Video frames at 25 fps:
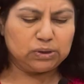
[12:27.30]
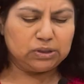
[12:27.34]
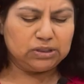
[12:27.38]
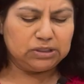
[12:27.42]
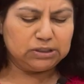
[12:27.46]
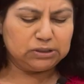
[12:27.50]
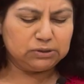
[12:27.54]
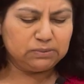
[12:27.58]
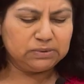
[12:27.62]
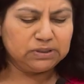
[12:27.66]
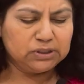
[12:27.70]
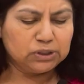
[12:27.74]

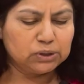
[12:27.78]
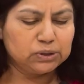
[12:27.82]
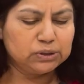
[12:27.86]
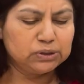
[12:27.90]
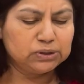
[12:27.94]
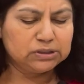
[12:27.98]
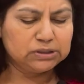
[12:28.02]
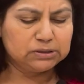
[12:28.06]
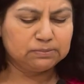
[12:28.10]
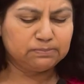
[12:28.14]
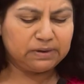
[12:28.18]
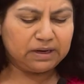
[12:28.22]
This one
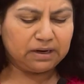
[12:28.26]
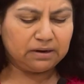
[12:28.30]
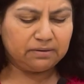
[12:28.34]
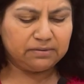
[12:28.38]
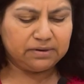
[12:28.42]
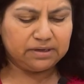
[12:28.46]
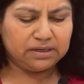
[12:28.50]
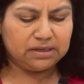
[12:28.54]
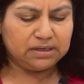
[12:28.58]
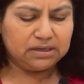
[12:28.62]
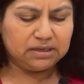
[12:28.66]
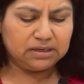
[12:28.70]
cooks
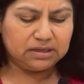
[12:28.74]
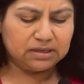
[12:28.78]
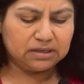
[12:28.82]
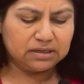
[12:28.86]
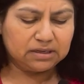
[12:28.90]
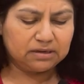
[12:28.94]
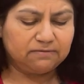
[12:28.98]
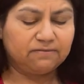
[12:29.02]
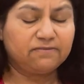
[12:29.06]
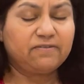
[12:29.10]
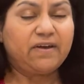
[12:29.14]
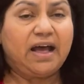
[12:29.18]
very
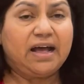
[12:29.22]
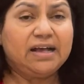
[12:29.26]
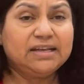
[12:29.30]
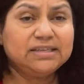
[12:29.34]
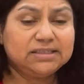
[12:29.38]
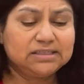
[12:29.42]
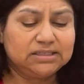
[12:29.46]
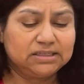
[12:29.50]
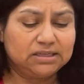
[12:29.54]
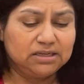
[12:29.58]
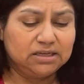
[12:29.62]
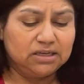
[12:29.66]

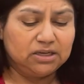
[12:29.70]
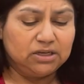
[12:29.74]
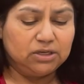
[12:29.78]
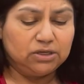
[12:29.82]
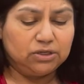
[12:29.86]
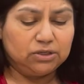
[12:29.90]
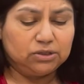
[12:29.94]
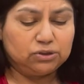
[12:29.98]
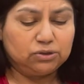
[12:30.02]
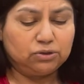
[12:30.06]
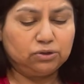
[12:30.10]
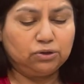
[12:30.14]
fast,
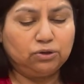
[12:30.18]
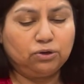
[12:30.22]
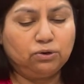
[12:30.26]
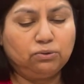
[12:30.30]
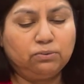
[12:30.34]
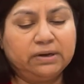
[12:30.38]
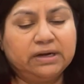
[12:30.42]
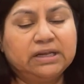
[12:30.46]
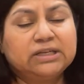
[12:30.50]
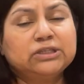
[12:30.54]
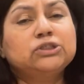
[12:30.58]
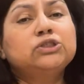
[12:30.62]
so you don't
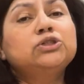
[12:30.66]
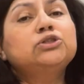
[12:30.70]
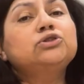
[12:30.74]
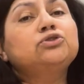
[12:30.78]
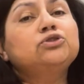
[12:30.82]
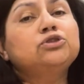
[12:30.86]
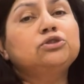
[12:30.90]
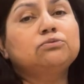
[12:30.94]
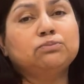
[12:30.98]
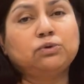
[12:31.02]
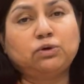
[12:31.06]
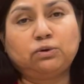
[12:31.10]
want it too
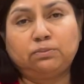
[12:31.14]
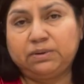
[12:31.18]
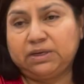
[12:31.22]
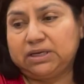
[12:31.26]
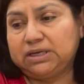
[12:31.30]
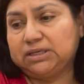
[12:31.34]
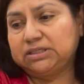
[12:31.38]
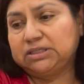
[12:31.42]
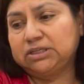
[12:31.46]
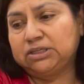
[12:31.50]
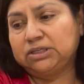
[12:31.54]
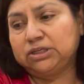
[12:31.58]
small,
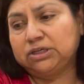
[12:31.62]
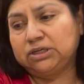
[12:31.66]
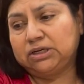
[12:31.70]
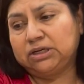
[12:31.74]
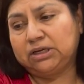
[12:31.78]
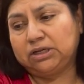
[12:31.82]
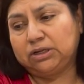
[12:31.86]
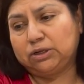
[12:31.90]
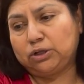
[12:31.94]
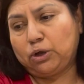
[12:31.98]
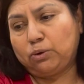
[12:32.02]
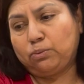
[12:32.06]
because then
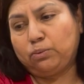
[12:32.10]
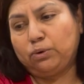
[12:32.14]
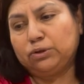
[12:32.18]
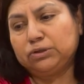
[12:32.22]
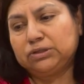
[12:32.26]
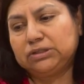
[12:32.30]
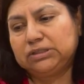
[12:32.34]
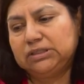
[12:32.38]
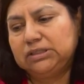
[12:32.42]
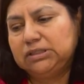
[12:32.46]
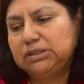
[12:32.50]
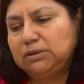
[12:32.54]
they will
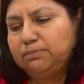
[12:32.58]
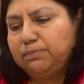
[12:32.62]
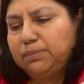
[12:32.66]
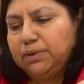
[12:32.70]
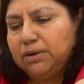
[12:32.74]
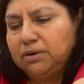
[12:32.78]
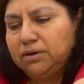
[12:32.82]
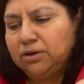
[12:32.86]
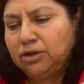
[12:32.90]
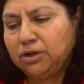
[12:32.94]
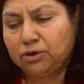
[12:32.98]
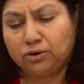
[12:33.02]

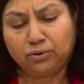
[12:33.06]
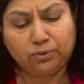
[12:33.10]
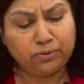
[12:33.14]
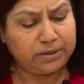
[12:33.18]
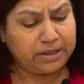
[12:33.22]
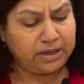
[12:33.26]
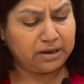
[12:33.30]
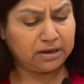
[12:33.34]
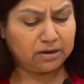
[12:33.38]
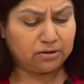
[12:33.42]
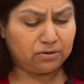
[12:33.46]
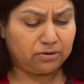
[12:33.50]
disappear and you're
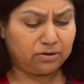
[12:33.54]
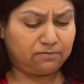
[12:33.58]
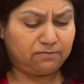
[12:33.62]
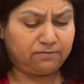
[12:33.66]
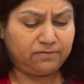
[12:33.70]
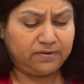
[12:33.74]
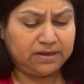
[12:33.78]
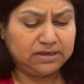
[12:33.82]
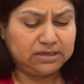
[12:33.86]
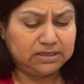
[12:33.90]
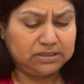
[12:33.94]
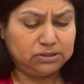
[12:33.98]
not gonna
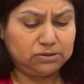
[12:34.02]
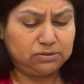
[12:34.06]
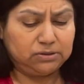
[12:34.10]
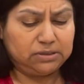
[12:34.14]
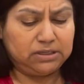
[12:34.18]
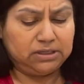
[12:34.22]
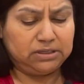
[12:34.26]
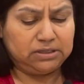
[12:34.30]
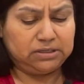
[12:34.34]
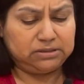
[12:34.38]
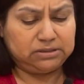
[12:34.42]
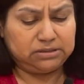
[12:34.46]
find the
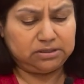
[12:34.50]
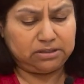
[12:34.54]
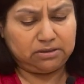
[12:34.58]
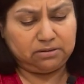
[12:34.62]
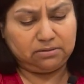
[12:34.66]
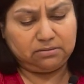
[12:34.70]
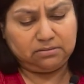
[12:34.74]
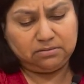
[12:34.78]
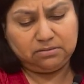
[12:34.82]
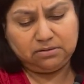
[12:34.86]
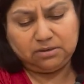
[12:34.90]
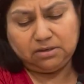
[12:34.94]
zucchinis there.
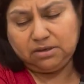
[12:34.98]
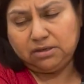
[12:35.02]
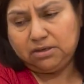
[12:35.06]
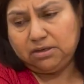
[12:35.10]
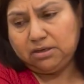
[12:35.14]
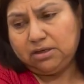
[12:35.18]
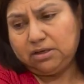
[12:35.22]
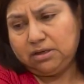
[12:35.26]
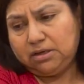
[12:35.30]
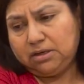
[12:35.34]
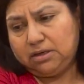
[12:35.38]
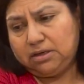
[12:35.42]

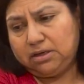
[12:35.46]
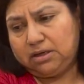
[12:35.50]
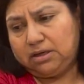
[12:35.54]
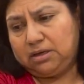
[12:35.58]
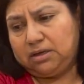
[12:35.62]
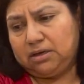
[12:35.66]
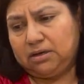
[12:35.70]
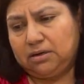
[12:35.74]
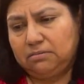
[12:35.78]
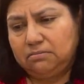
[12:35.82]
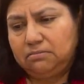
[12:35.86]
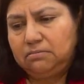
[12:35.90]

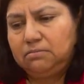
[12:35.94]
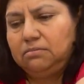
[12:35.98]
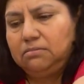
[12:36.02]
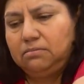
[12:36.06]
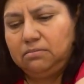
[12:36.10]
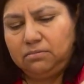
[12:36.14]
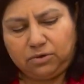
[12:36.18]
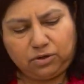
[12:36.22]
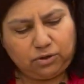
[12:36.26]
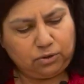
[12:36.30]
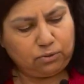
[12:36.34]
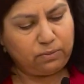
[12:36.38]
And
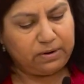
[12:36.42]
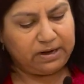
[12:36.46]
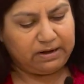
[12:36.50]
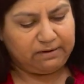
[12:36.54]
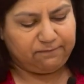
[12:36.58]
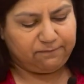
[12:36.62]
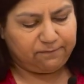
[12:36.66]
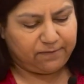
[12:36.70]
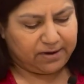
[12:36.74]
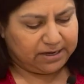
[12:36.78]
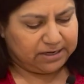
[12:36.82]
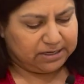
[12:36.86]
you wanna
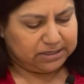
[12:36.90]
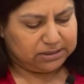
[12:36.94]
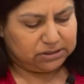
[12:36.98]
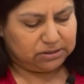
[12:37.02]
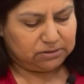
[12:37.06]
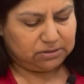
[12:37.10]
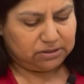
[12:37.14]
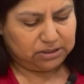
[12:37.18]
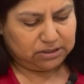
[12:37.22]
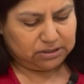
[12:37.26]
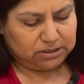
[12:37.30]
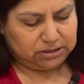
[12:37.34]
find the
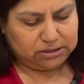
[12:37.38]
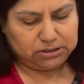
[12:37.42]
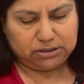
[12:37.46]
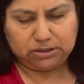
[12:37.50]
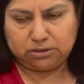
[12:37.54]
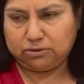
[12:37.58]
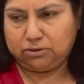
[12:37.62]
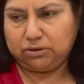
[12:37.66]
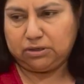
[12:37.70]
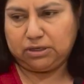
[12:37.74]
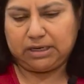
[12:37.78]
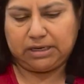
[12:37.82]
zucchinis
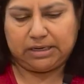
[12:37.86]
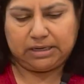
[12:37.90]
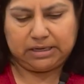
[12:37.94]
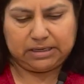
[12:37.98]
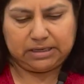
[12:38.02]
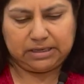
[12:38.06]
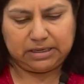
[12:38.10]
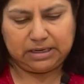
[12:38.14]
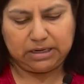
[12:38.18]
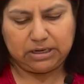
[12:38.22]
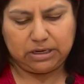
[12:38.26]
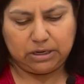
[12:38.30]
so you can
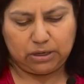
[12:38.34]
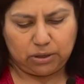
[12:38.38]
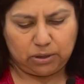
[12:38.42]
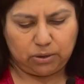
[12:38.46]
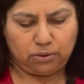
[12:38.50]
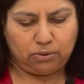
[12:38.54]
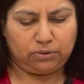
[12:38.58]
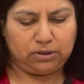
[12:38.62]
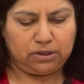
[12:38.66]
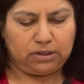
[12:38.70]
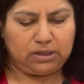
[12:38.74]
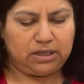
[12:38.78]

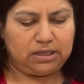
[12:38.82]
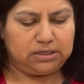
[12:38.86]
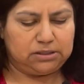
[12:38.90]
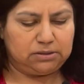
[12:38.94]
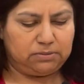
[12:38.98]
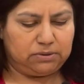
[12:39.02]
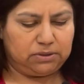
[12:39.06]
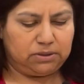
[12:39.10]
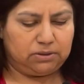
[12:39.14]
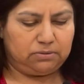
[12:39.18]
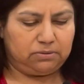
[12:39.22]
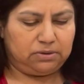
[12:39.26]
know that that's
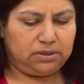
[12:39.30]
what you're